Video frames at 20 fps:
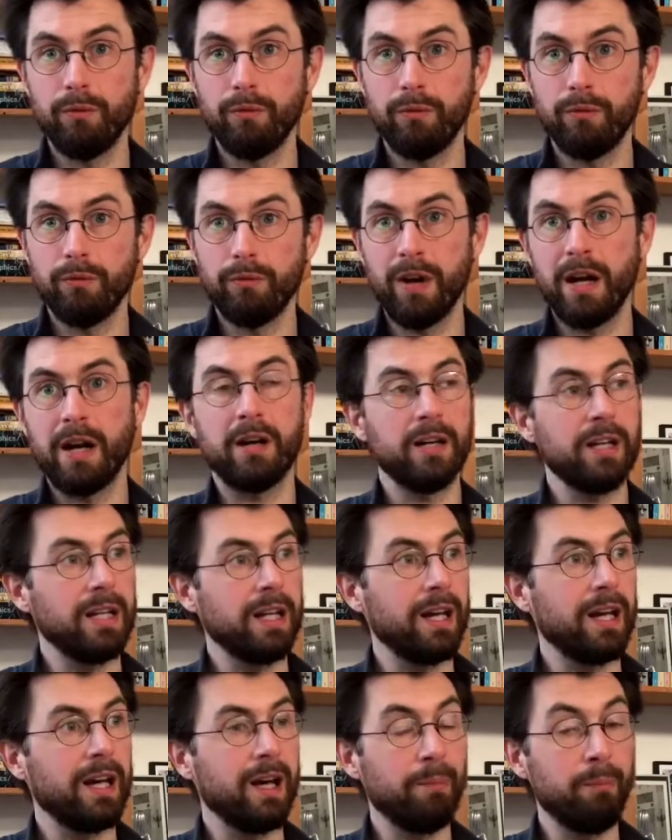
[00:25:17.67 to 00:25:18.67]
very
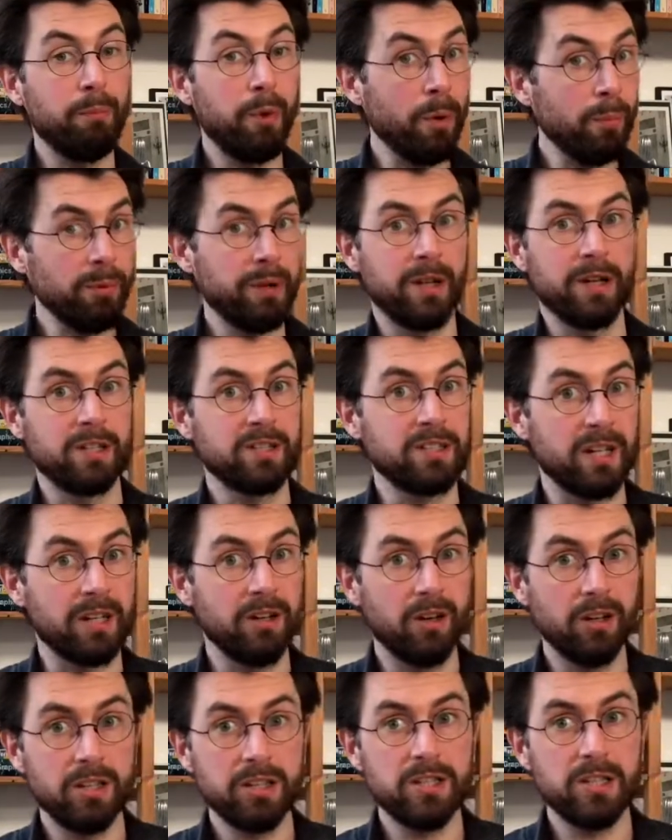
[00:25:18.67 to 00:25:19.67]
popular
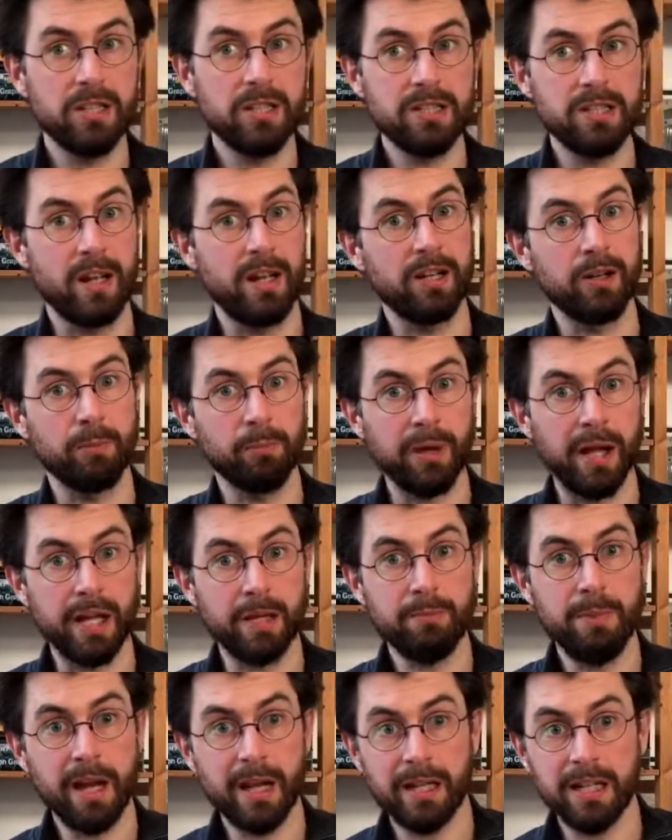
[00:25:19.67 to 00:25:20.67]
technologies like compliant
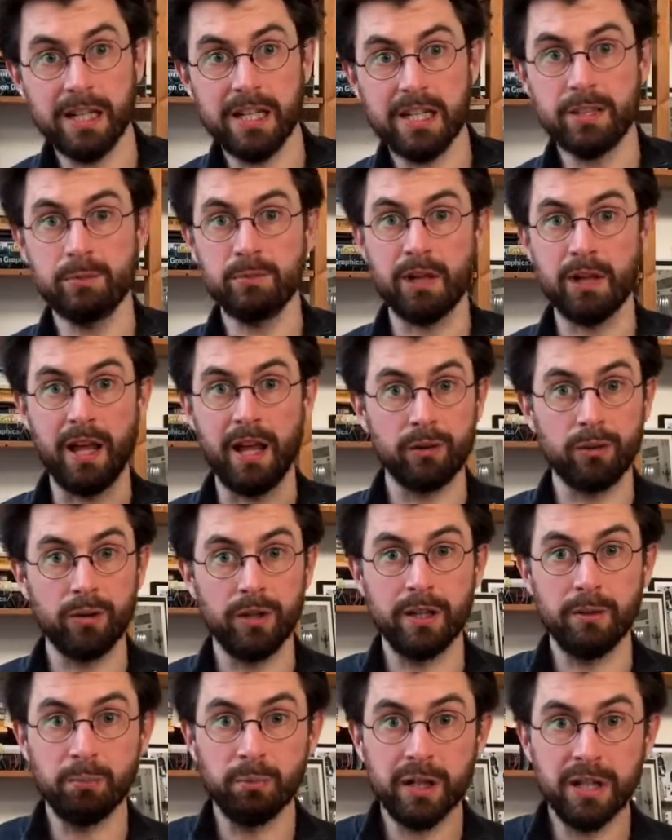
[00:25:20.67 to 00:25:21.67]
mechanisms, like
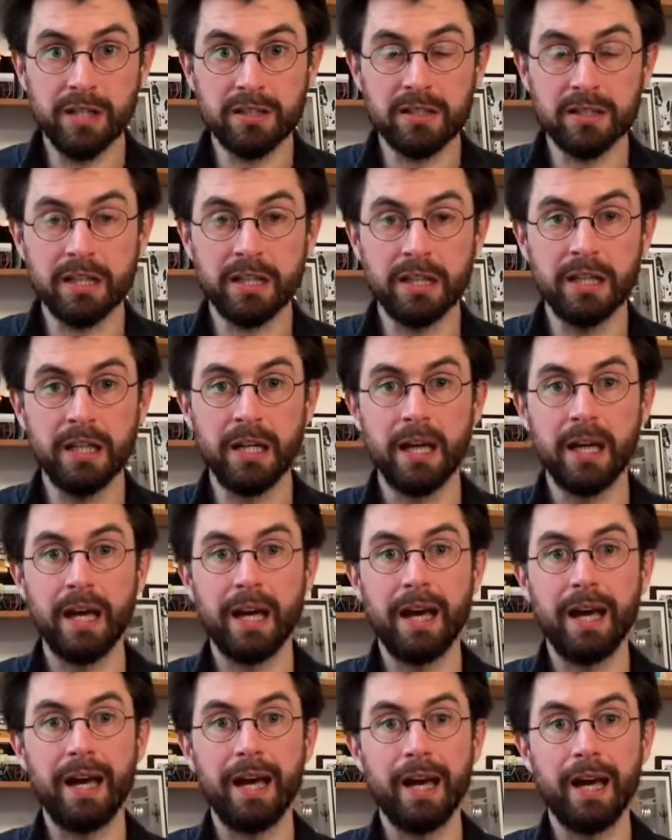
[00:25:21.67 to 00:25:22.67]
3D printing.
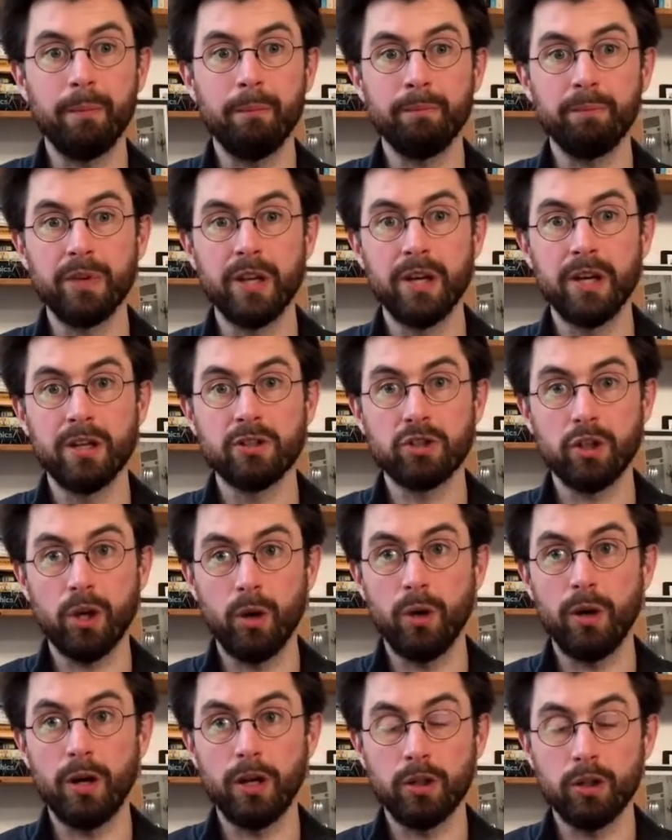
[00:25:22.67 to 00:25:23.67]

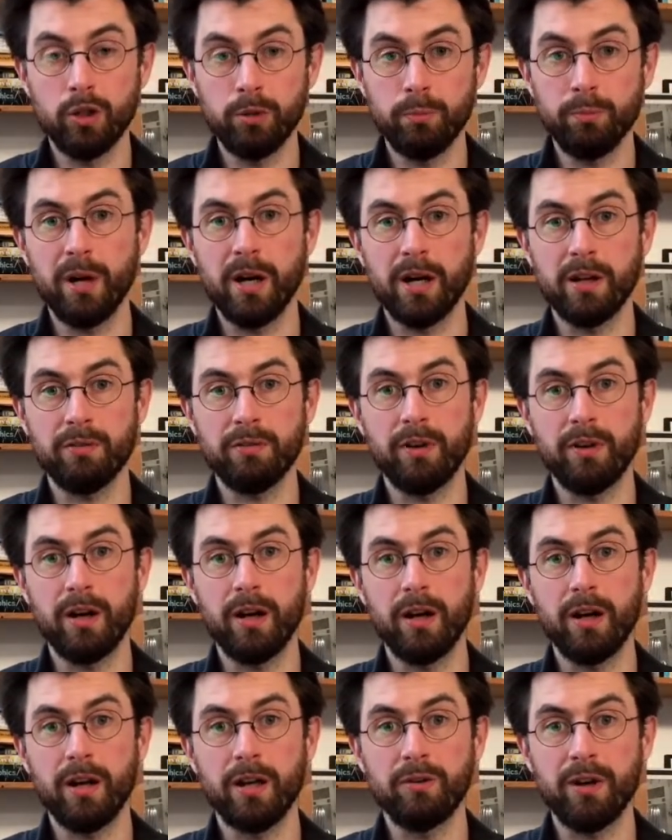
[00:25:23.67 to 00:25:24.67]
So a good part of
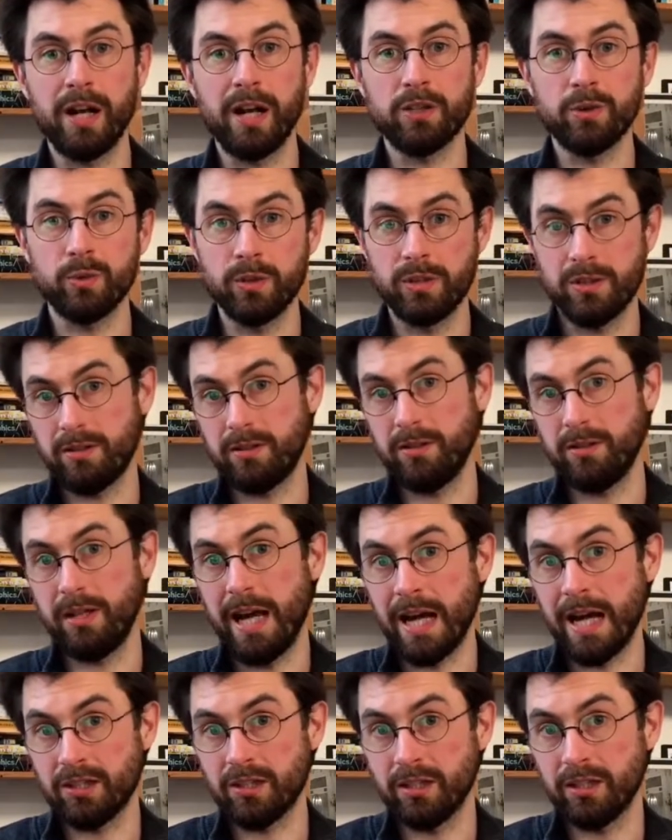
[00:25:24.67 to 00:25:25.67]
our graduates
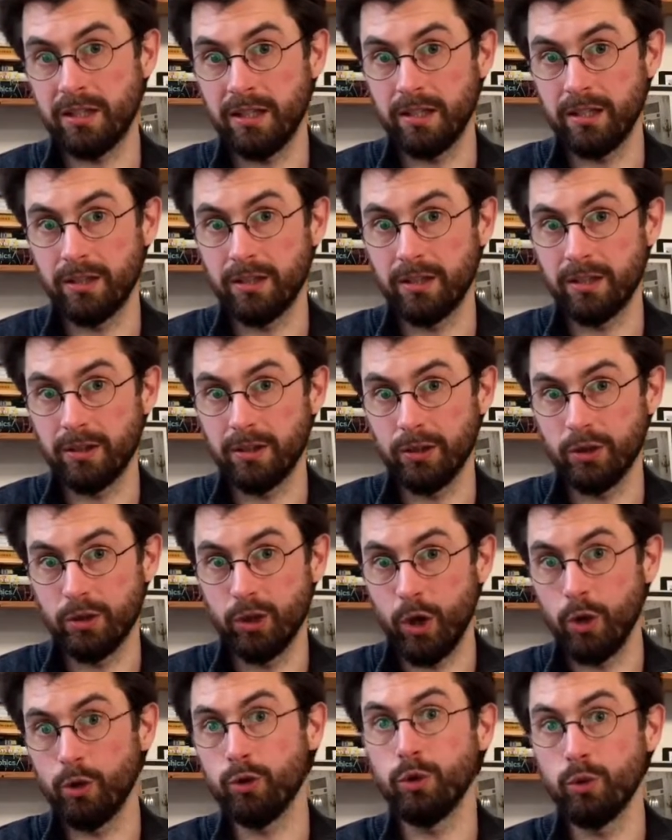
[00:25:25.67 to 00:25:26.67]
actually
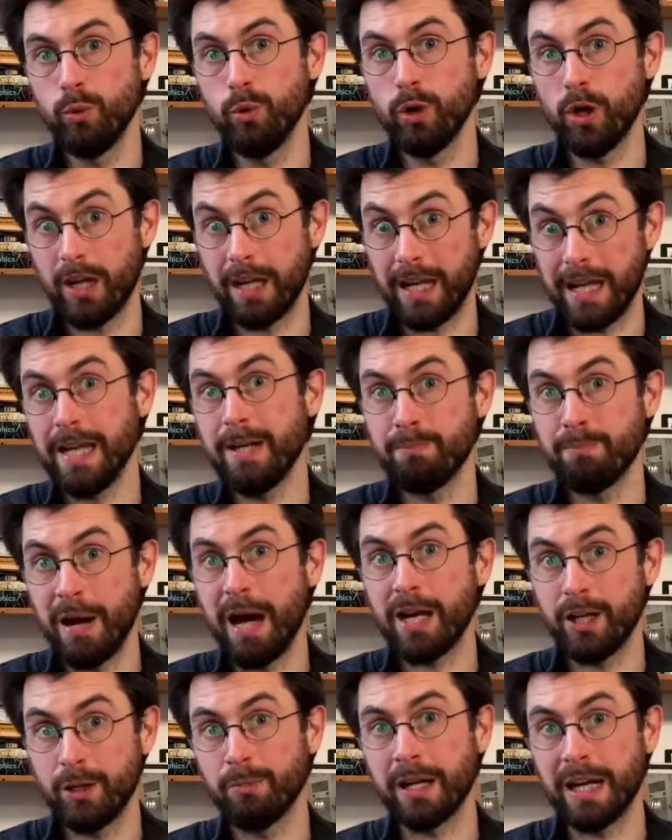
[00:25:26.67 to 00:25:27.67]
go do work in
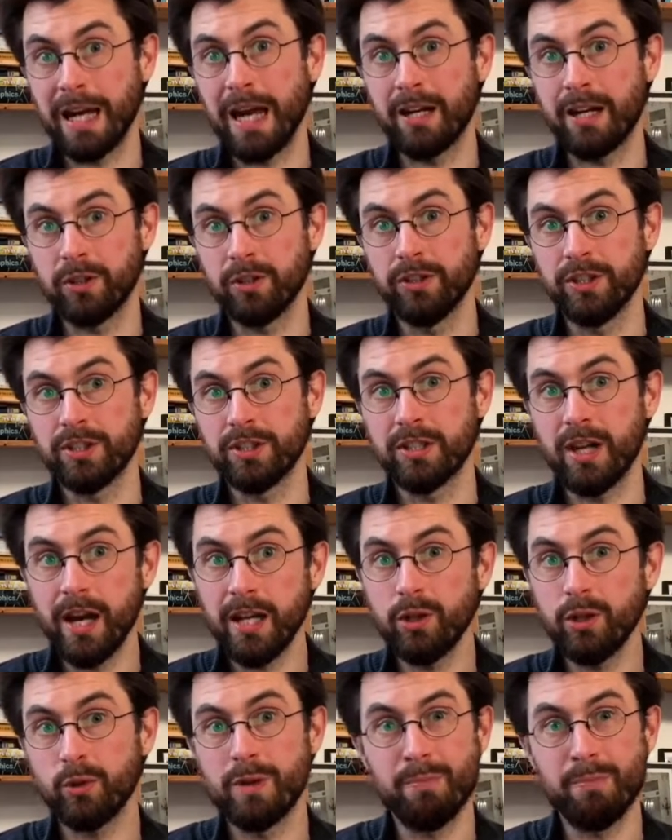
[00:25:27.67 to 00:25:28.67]
biomechanical design
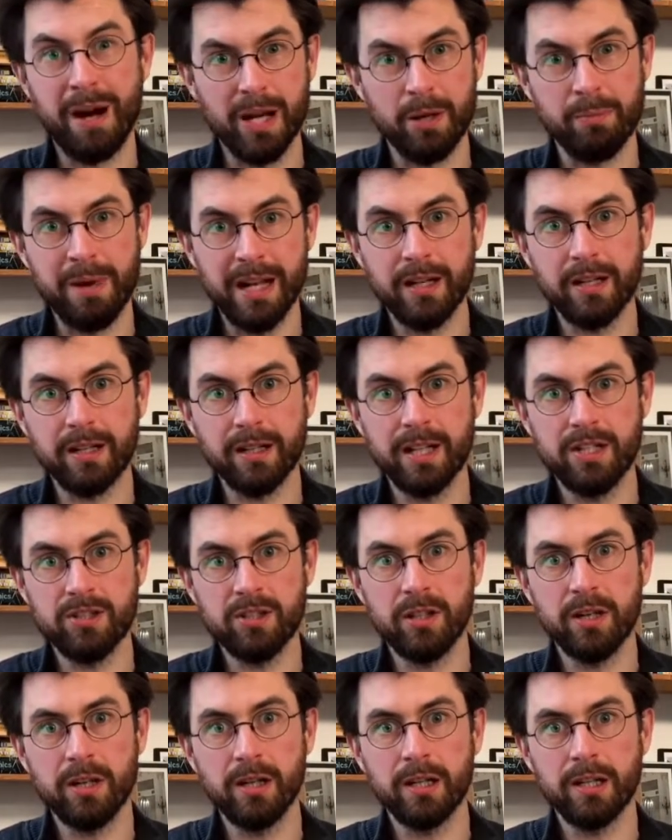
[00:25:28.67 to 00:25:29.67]
or in biomedical
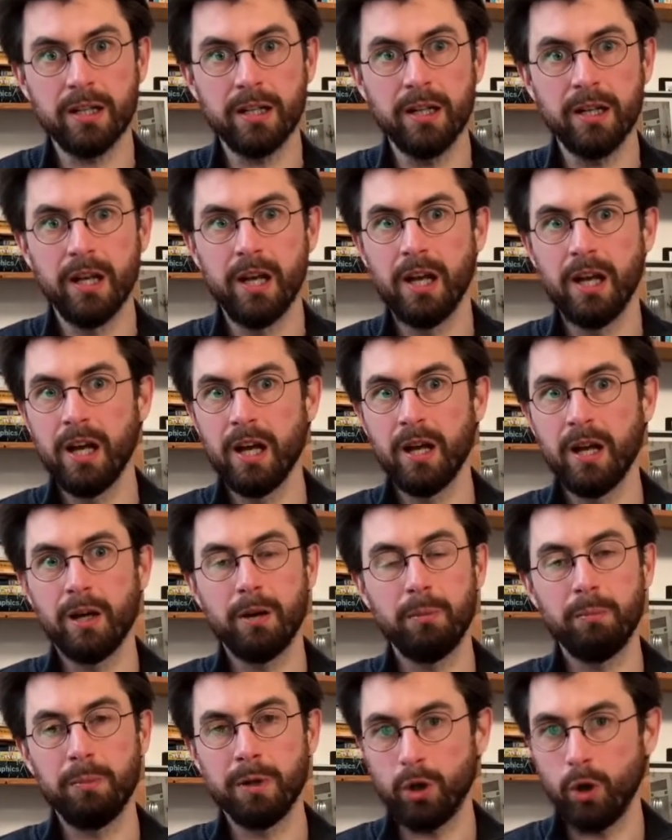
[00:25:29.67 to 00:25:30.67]
engineering,
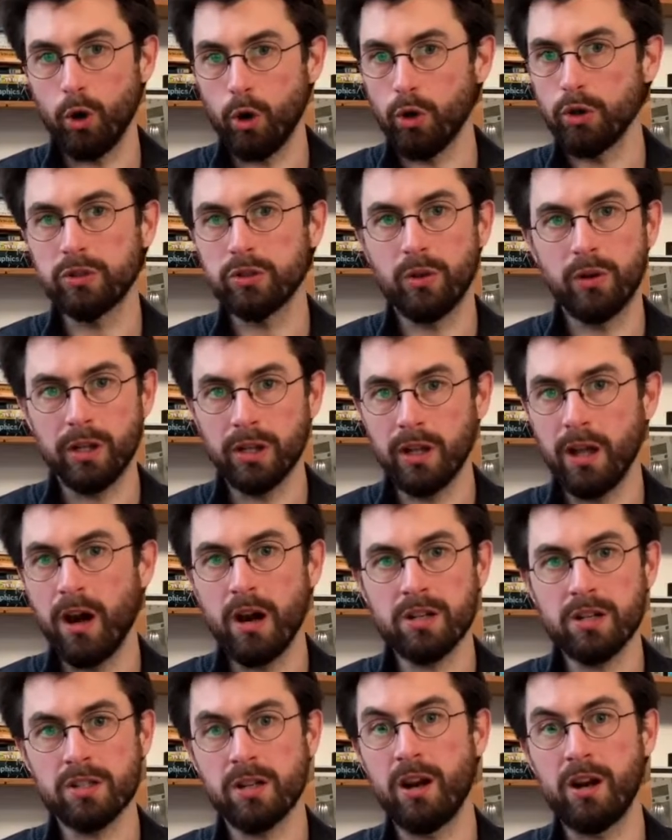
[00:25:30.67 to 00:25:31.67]
but also a
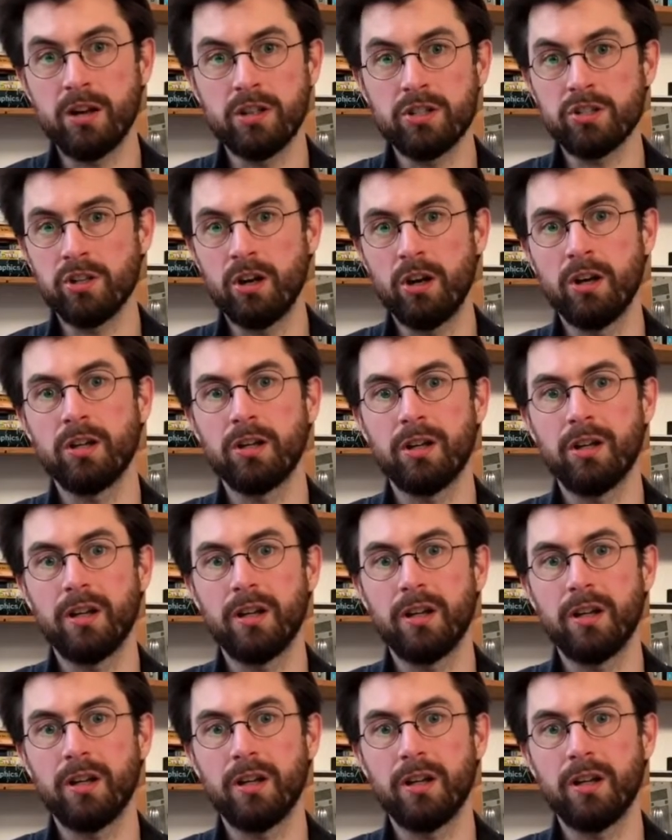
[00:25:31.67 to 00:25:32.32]
large chunk